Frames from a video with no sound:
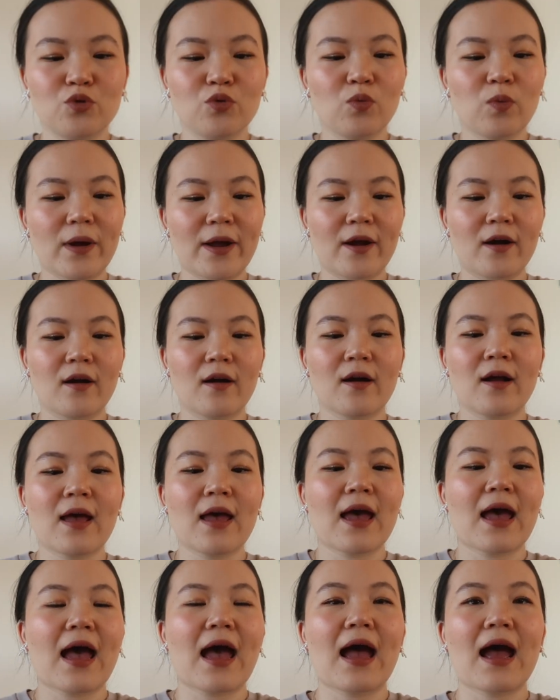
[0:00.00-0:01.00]
to wear,
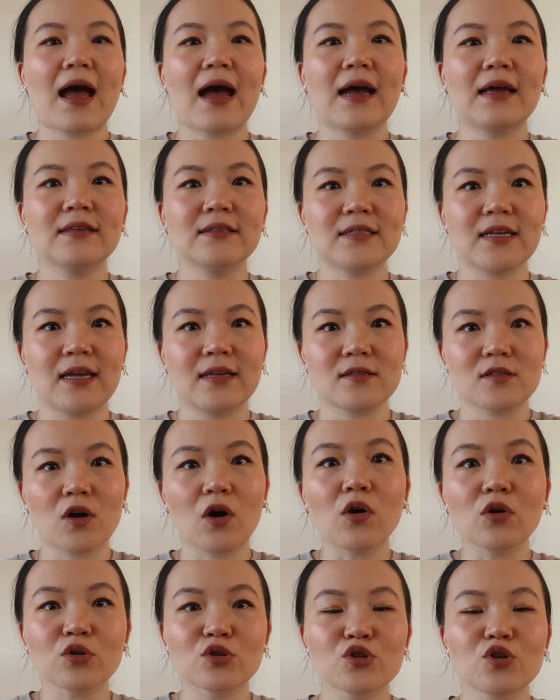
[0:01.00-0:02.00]
and it's
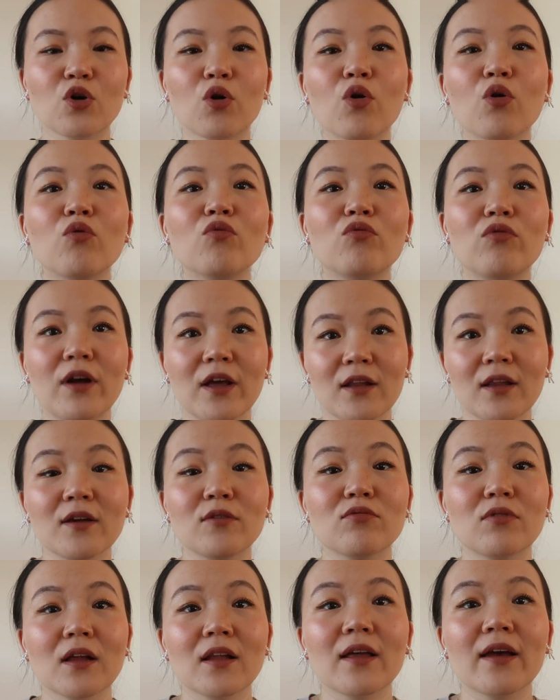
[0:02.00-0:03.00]
also really,
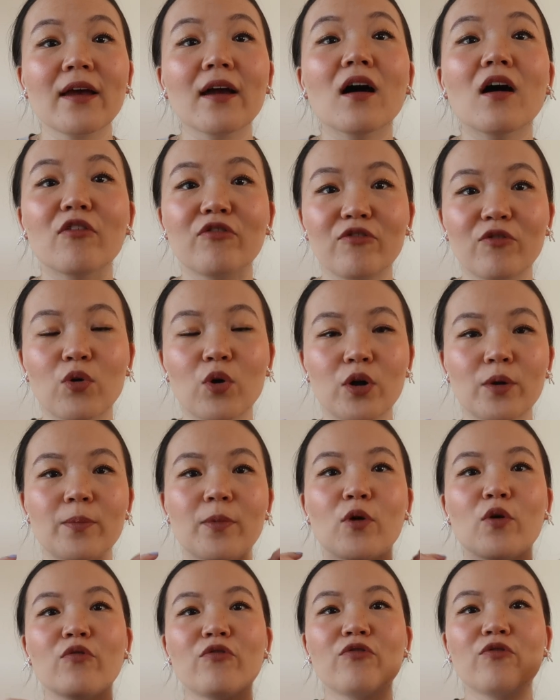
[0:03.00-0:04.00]
really
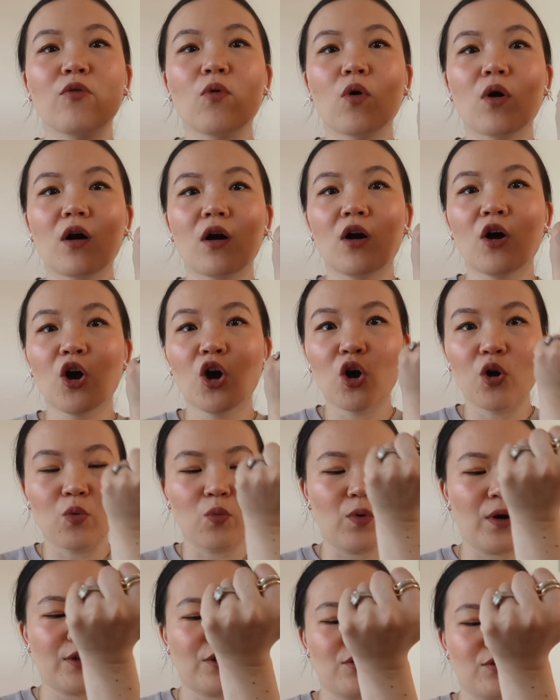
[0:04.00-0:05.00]
affordable for what